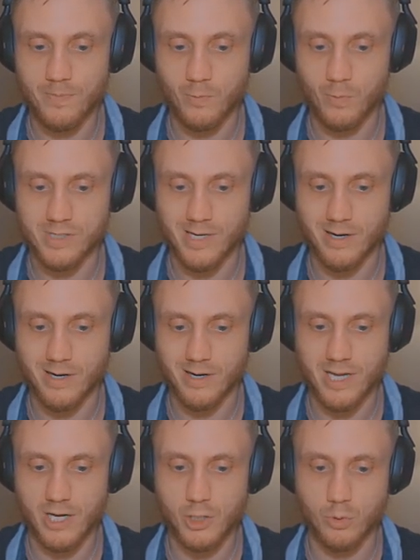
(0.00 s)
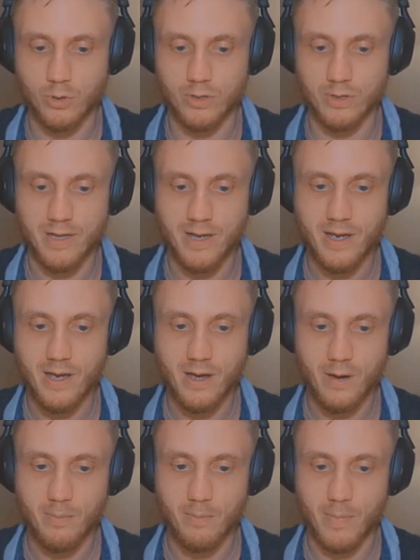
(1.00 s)
We'll set our schedule,
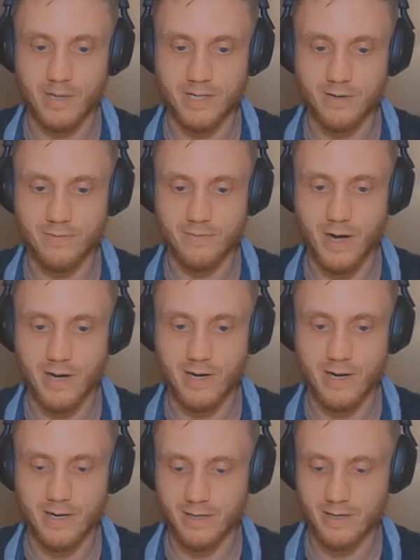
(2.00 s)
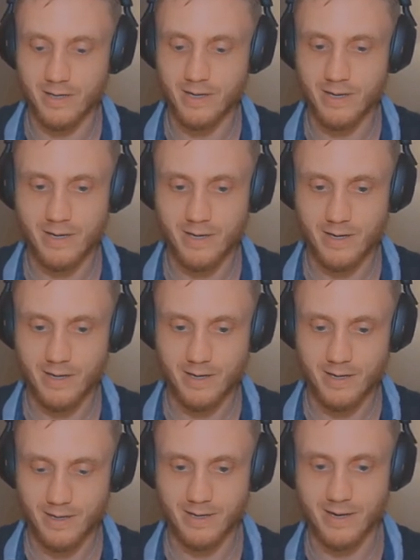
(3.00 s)
Monday to Friday,
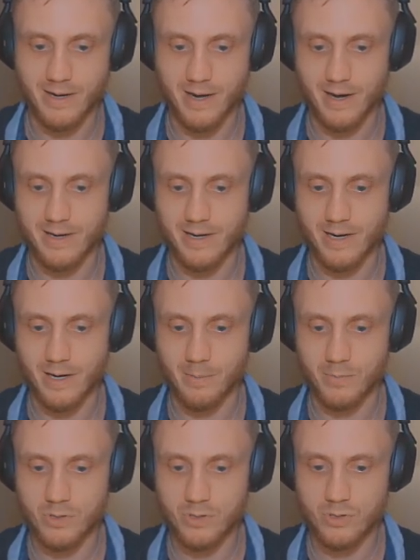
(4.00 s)
9 a.m.